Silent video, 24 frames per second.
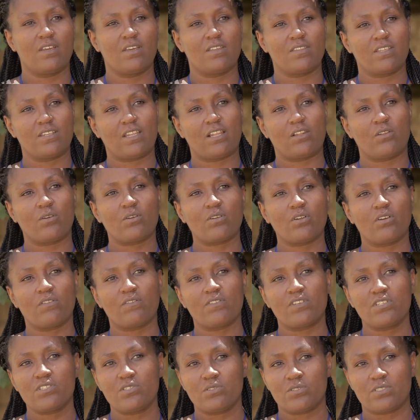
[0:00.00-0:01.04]
then a lot of
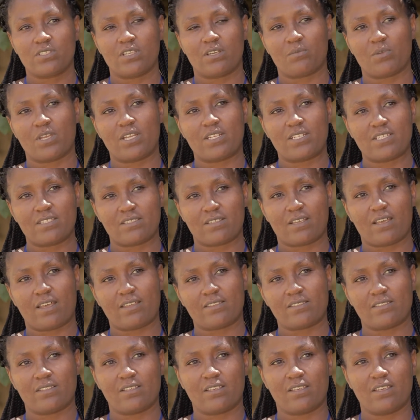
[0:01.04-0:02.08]
issues that we are
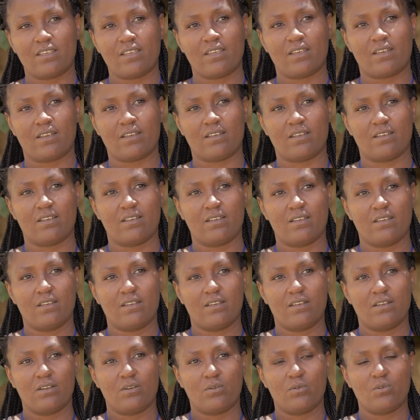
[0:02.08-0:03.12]
discussing here
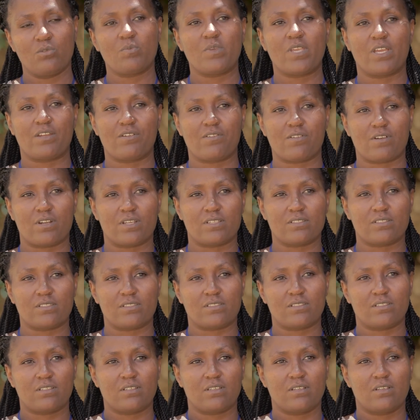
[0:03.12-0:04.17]
would be
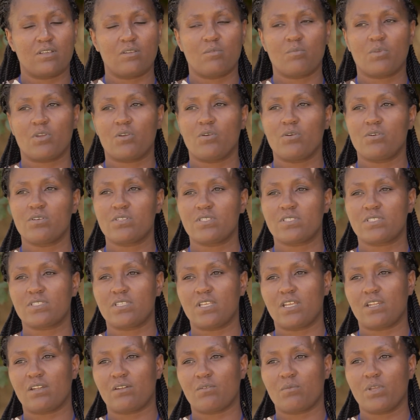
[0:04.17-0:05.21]
addressed. Because
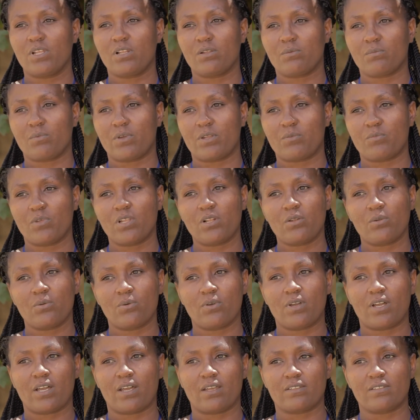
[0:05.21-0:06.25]
then when we
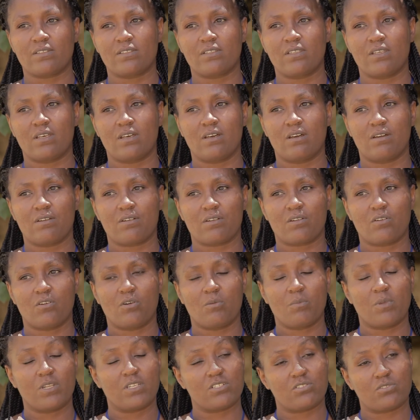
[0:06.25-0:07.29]
look at the
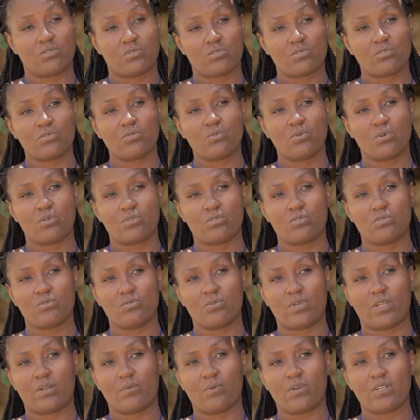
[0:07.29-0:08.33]
recommendation 202
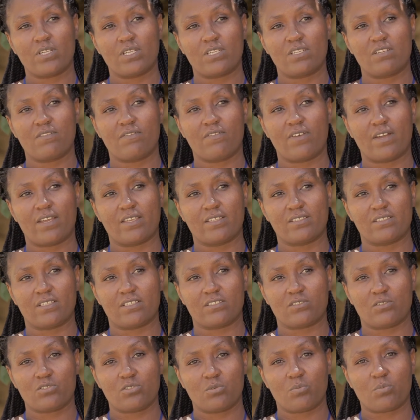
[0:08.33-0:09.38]
and what it defines as
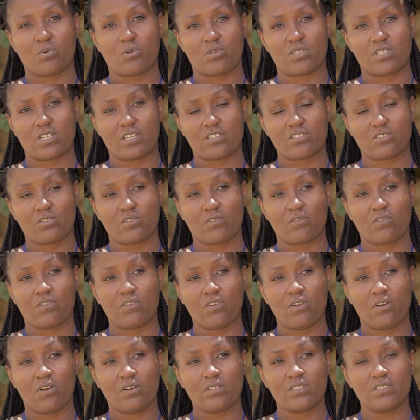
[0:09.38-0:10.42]
social protection
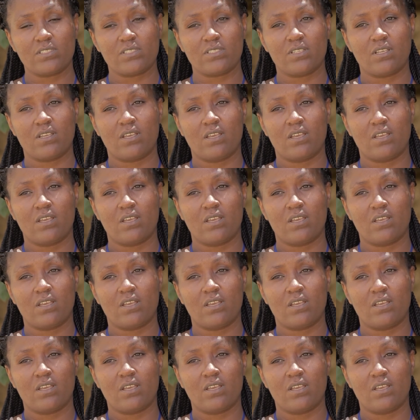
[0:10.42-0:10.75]
flaws,